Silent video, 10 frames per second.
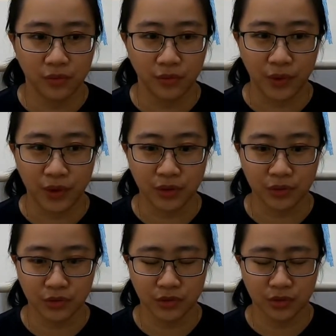We
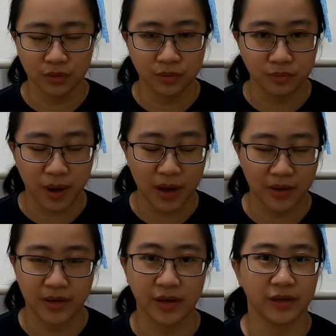use Mbak
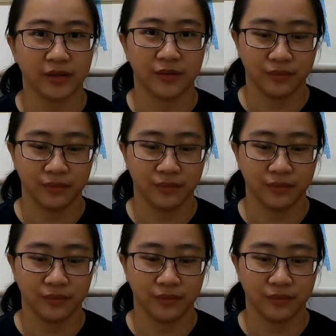here,